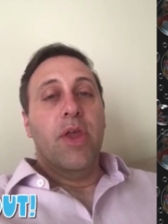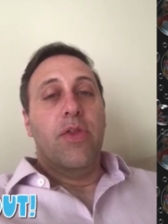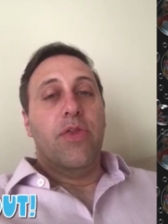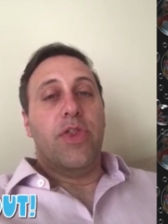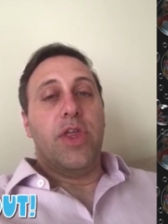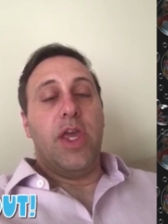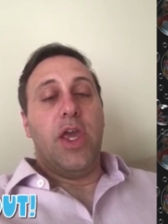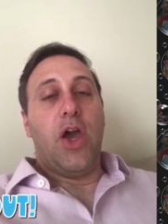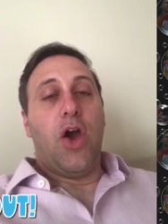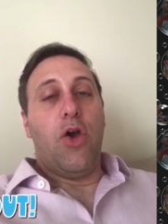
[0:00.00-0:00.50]

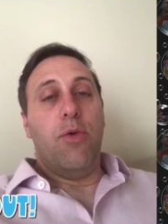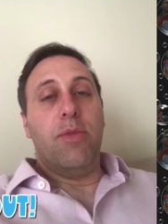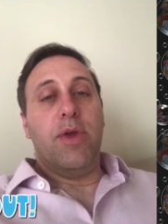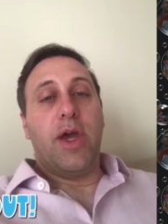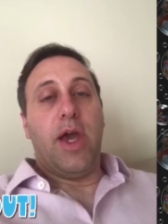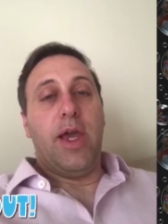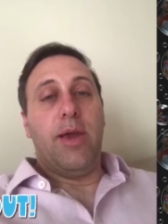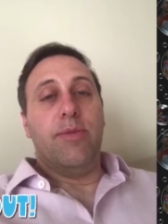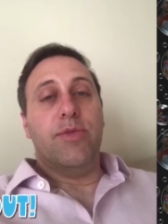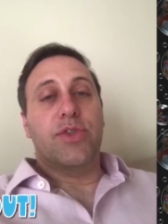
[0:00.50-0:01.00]
The home
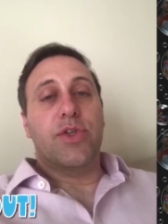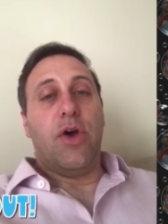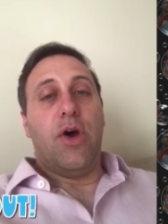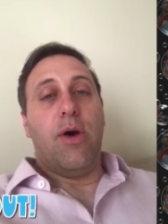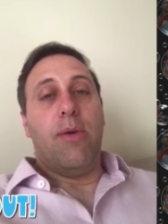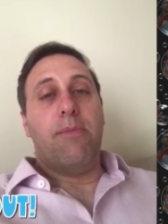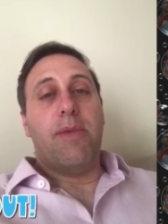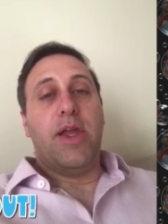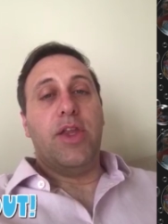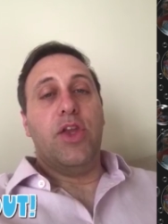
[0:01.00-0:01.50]
games
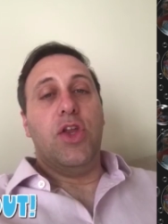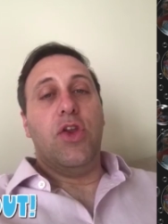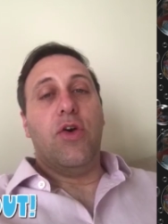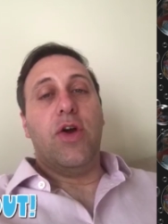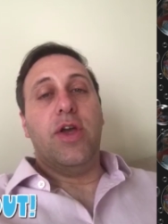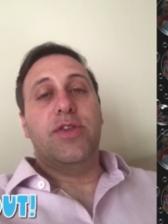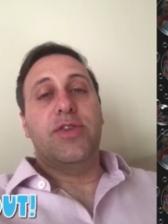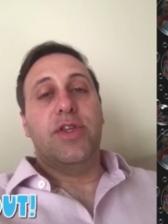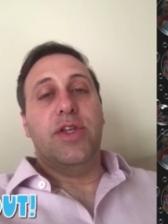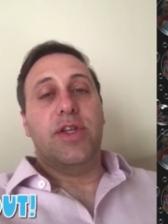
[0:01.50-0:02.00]
are Man
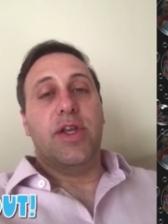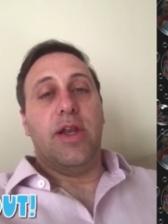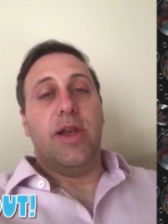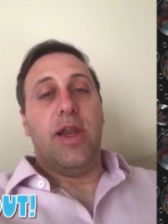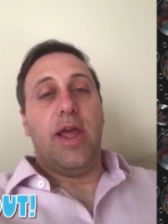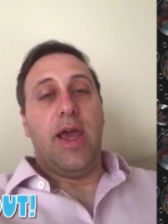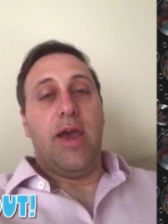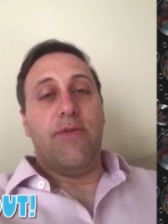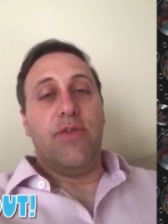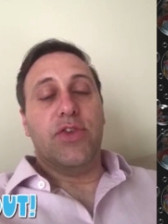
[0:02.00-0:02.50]
United and
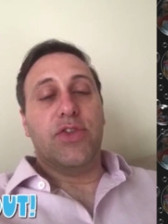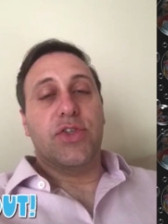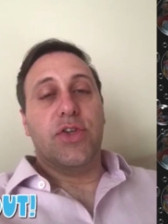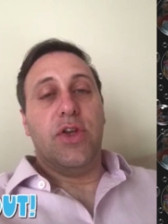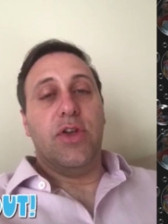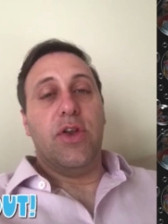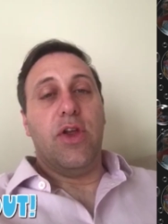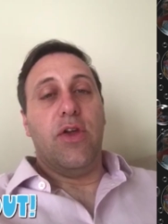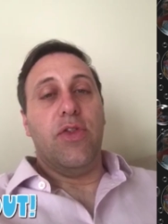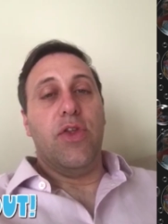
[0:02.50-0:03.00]

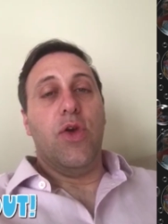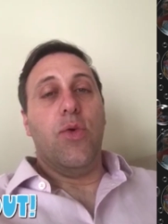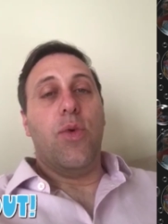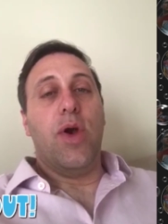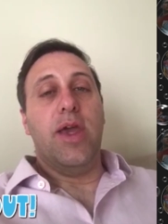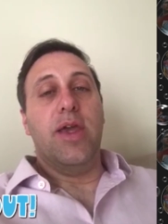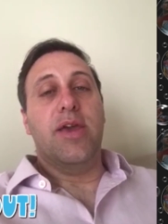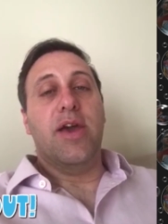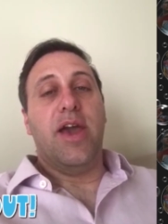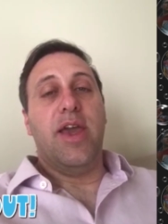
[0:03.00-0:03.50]
Everton, and the away
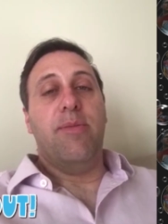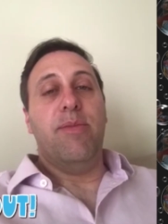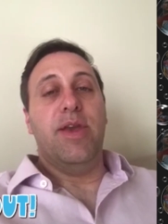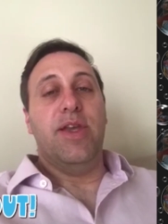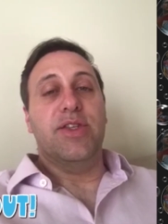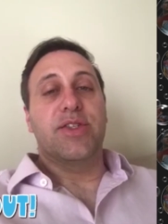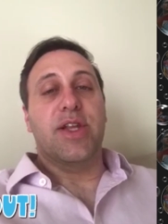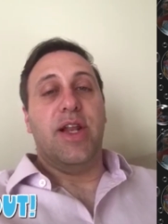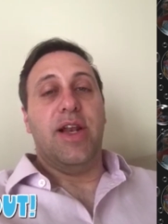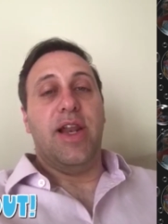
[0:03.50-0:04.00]
game
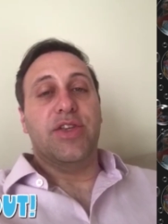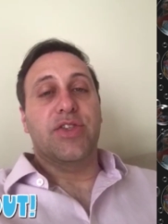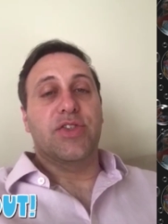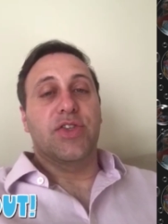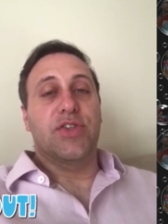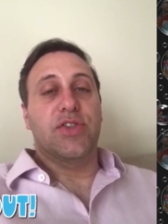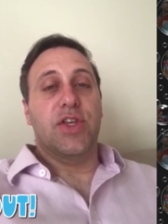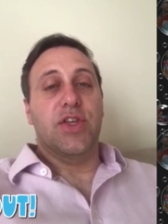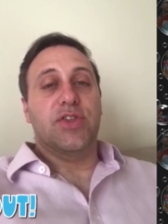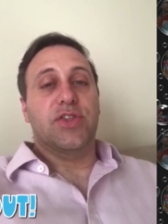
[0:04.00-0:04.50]
is Leicester
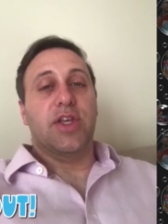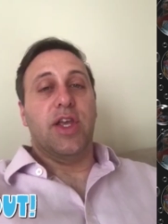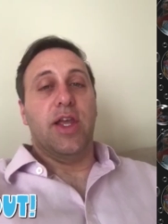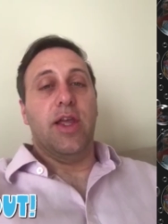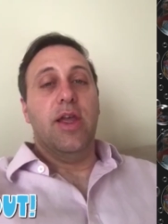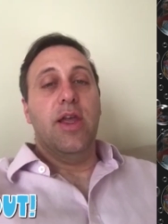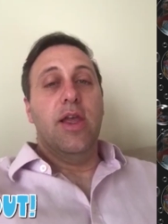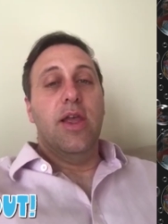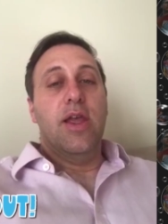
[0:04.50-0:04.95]
City.